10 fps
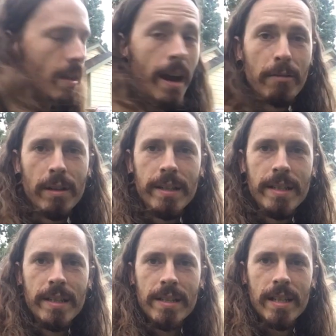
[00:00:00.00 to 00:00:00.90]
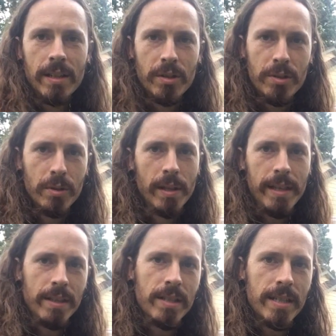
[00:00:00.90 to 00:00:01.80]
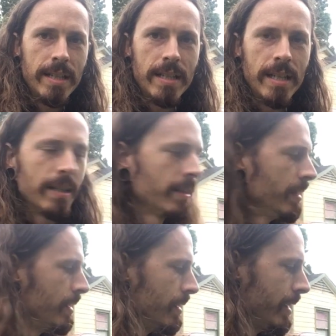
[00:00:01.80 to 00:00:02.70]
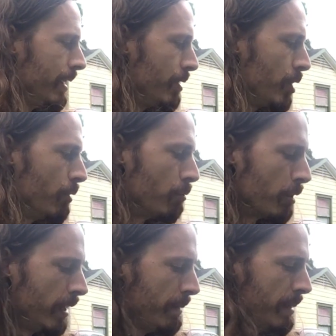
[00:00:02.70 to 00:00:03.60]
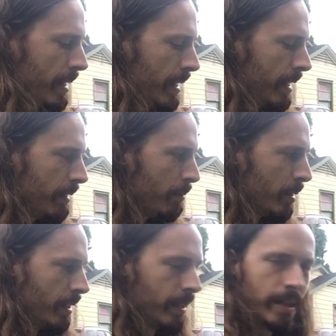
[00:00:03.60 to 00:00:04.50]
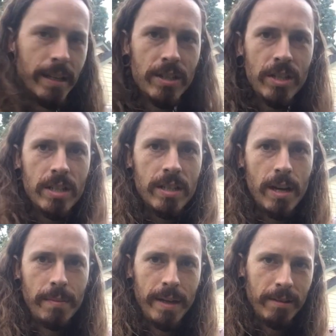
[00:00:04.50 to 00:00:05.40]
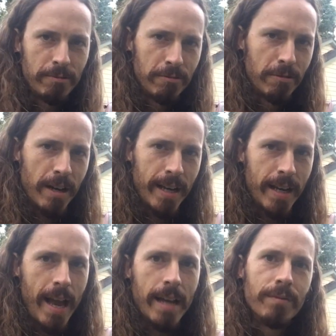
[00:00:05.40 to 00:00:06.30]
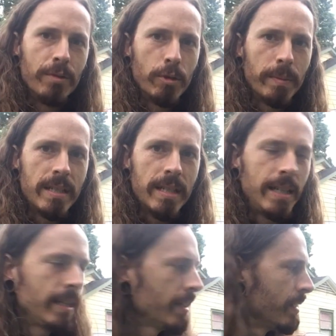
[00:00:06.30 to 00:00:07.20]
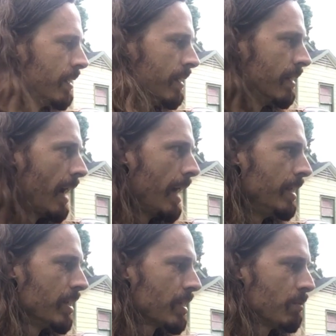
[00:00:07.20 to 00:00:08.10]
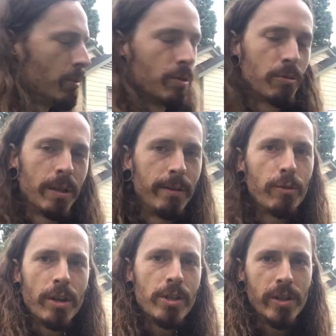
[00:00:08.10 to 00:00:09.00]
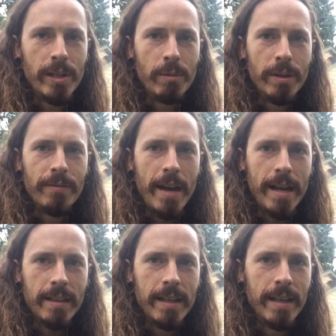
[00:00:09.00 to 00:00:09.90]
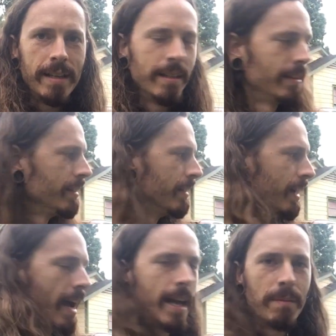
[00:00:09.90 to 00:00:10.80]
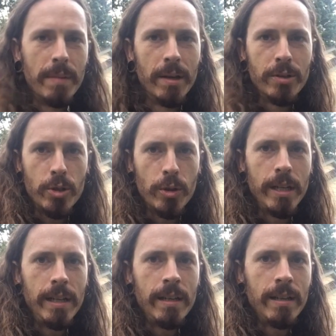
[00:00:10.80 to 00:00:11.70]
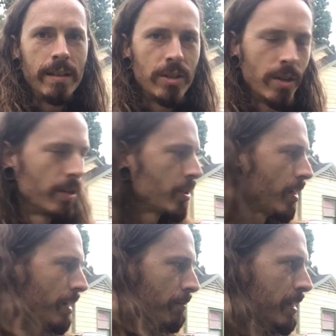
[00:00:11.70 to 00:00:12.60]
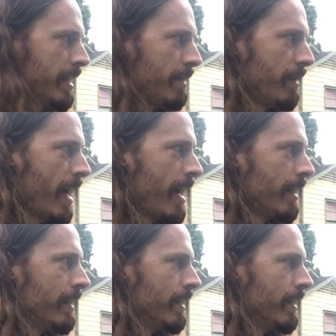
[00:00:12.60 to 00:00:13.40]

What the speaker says: I really did this a little too late in the season. It should really be when it's coming right out of dormancy. I just was really frustrated with the fact that I had a male tree, so I was trying to redeem that.